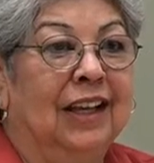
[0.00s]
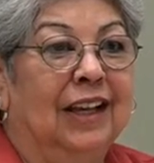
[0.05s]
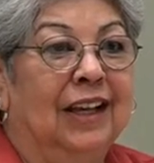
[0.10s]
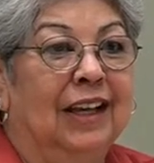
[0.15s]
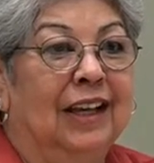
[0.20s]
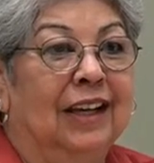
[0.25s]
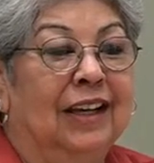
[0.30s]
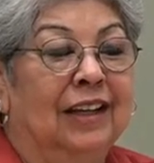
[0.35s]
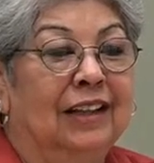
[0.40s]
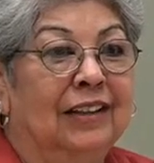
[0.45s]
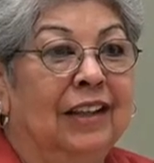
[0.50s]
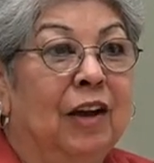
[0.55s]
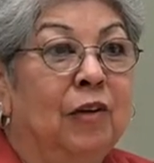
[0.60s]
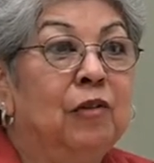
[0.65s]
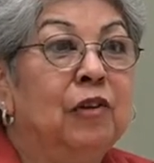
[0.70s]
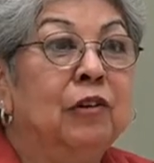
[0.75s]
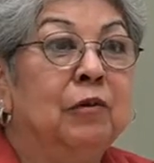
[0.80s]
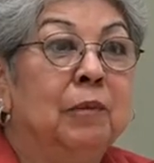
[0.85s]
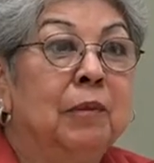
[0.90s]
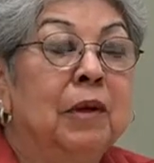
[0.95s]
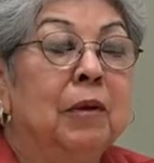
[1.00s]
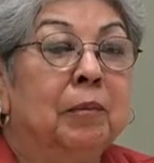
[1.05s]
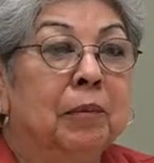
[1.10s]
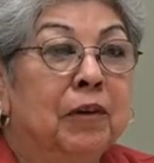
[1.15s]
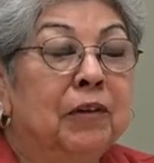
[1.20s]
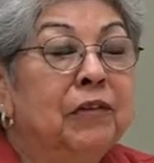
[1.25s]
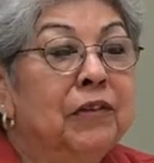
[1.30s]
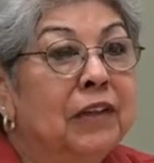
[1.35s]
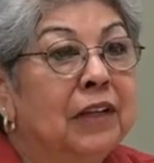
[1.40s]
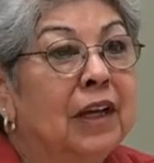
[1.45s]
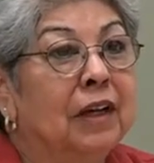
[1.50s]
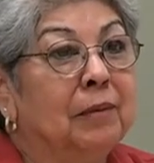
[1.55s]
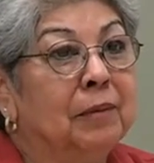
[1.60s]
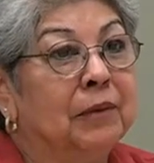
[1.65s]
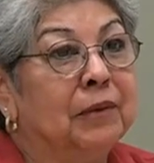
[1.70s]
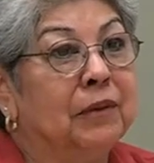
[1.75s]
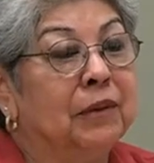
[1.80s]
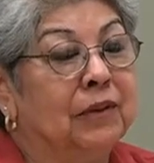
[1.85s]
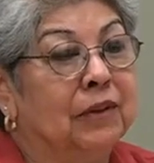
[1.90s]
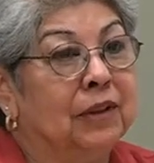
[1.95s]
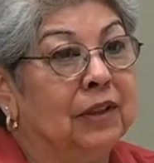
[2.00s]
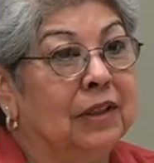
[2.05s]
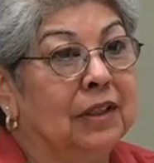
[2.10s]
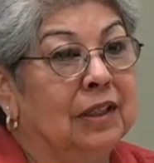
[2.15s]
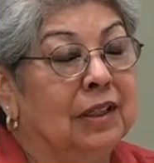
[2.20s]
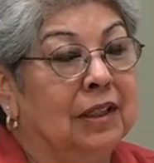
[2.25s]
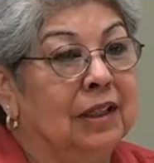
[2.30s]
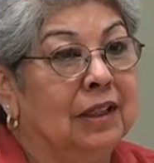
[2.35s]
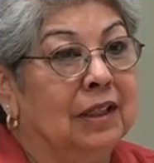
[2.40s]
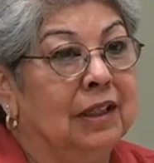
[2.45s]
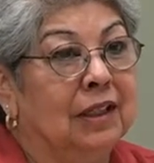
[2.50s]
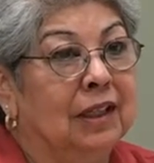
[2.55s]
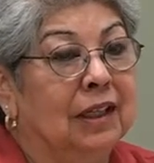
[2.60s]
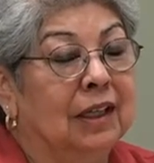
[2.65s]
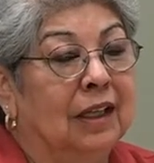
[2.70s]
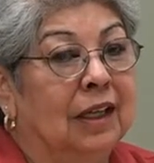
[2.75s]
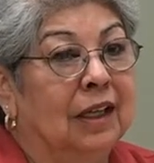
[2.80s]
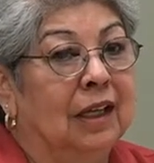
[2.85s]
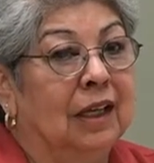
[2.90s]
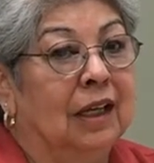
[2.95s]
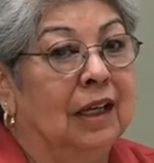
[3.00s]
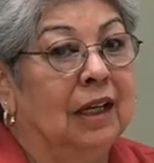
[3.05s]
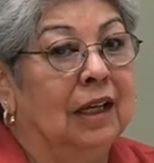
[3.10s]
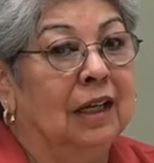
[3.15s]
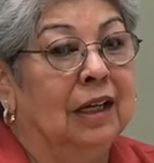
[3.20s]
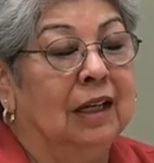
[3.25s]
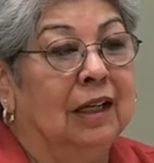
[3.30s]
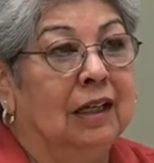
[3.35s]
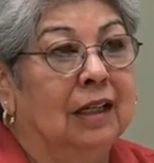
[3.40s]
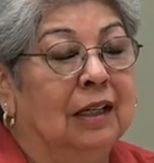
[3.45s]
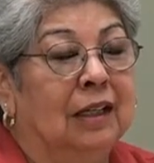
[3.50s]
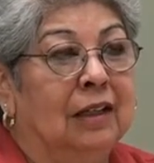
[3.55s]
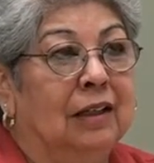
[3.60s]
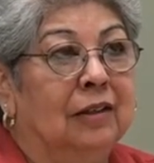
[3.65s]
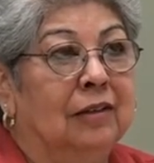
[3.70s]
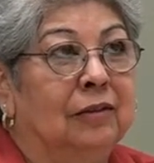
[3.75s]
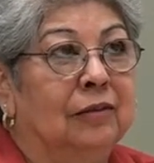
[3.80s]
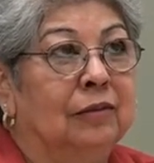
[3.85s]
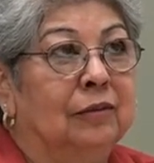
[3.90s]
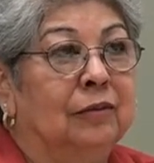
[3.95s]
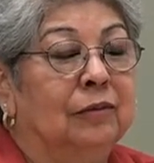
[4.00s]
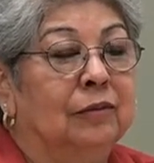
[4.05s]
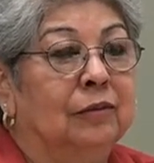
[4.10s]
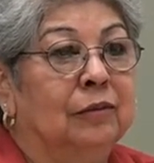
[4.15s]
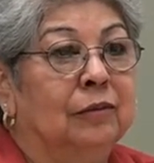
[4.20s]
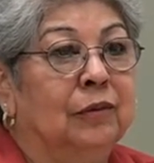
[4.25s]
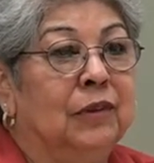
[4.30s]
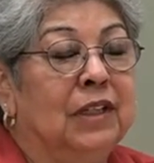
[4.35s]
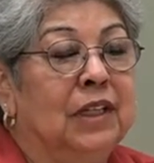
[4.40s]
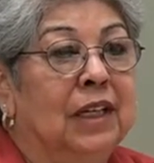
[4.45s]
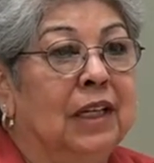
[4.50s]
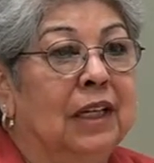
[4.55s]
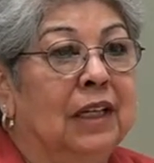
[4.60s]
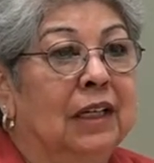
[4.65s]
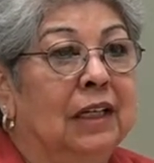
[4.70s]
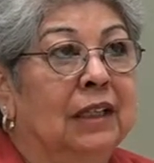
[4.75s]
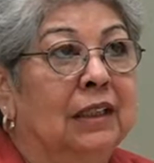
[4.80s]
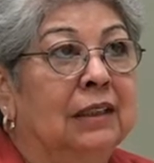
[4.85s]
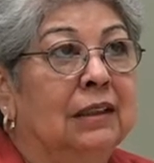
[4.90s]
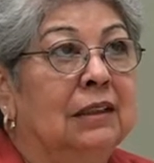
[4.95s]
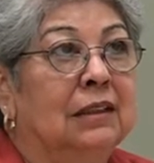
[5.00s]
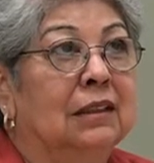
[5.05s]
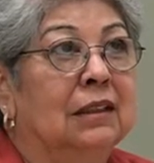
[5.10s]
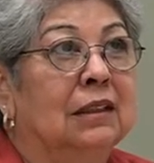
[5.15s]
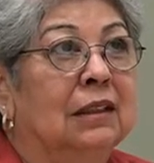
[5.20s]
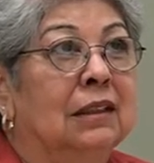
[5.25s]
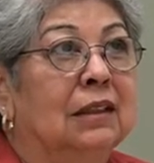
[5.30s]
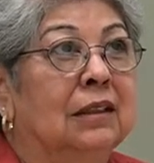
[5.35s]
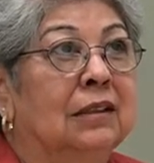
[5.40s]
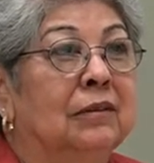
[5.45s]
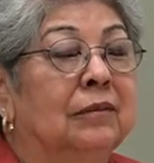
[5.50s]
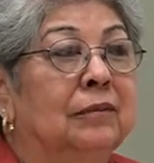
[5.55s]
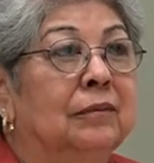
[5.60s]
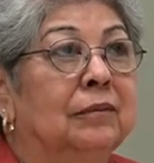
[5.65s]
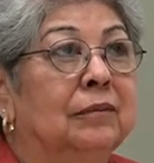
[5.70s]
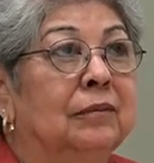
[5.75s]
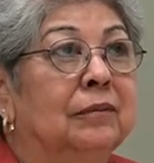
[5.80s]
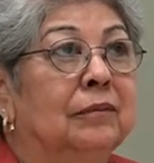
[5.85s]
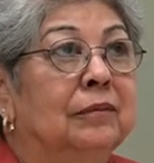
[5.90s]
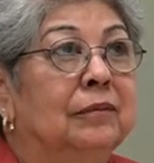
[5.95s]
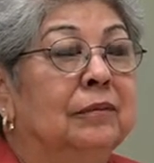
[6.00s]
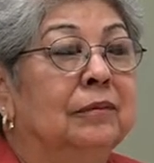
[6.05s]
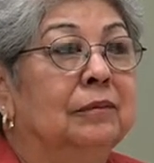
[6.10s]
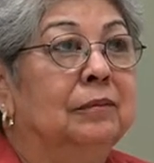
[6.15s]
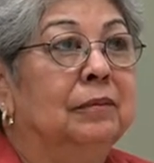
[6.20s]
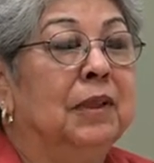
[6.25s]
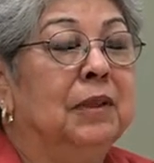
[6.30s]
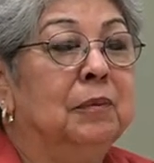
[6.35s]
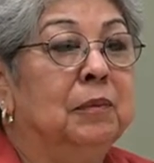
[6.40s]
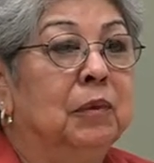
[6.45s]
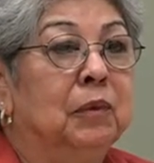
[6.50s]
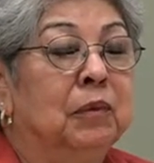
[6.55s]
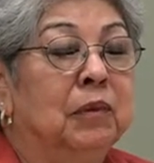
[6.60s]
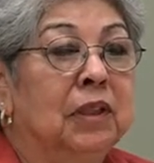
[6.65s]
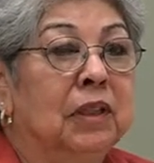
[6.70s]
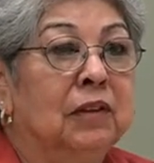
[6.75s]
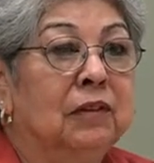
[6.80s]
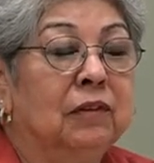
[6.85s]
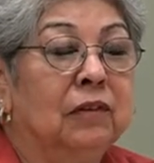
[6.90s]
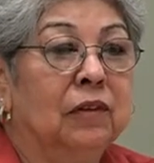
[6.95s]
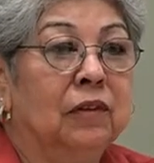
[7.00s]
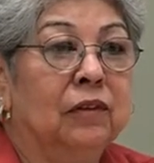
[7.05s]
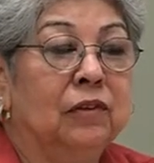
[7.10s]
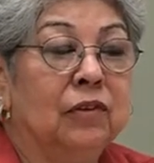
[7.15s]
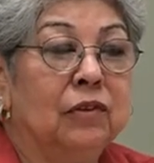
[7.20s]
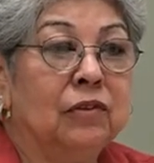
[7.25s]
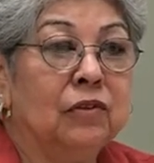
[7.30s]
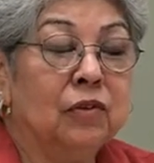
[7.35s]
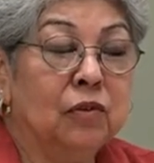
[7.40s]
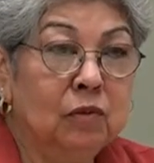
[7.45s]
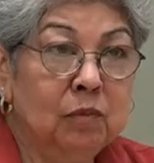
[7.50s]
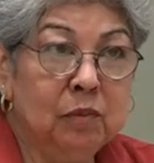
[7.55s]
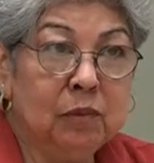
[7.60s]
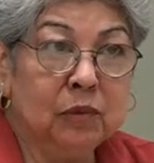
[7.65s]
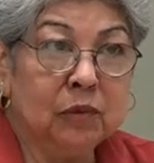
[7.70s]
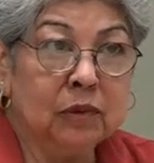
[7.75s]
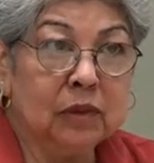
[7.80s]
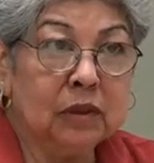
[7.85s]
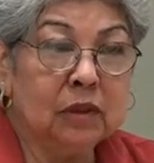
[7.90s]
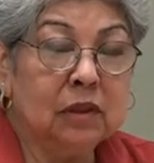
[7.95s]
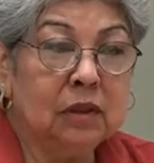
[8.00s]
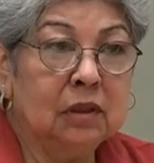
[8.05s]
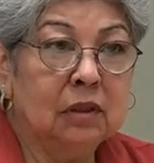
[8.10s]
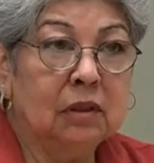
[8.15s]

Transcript: Uh, that would have been a perfect opportunity. Uh, we had. Um, people running on the school board.